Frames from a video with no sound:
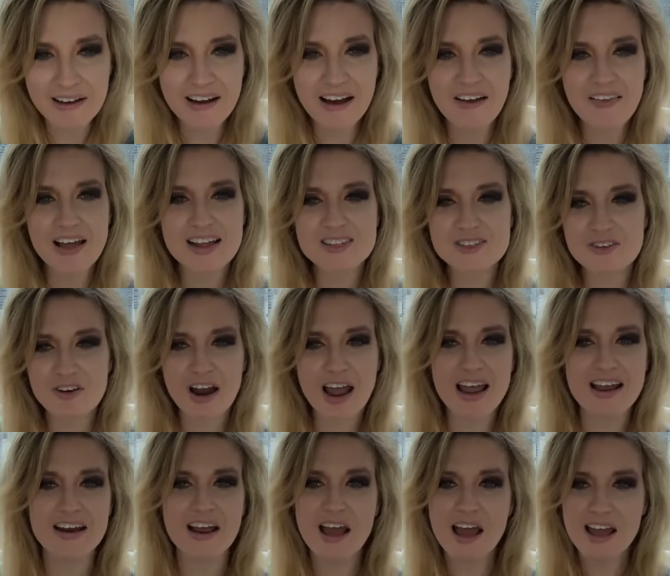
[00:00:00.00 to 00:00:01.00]
Oh, that's
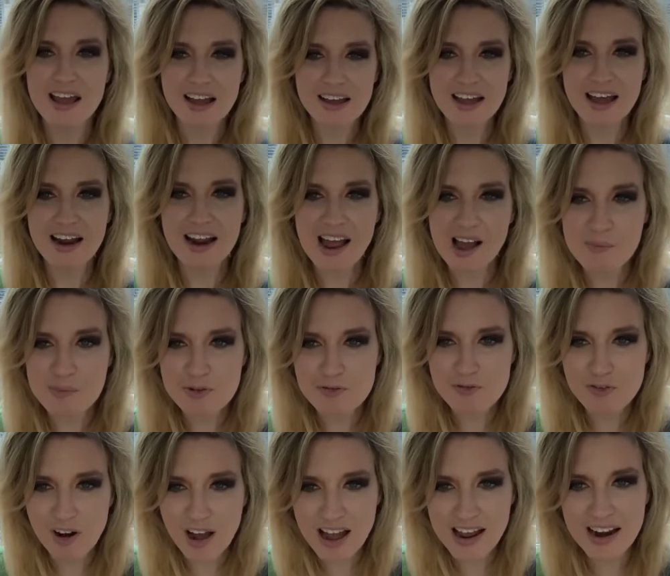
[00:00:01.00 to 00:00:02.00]
great. Again, happy
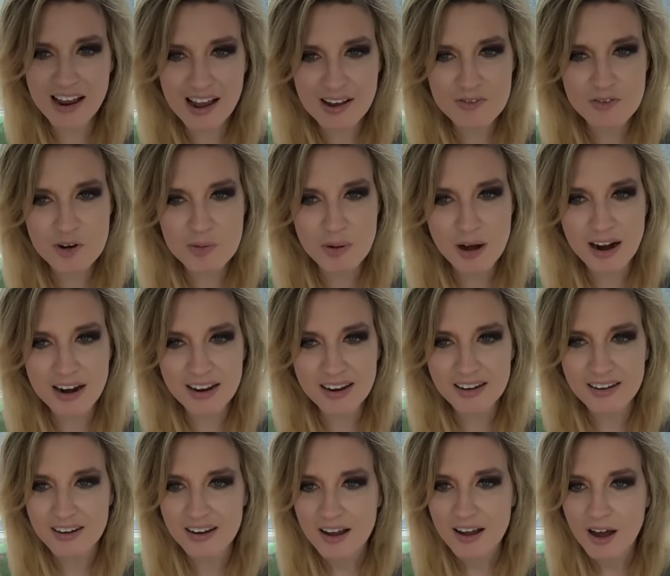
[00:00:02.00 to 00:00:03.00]
Friday, everybody.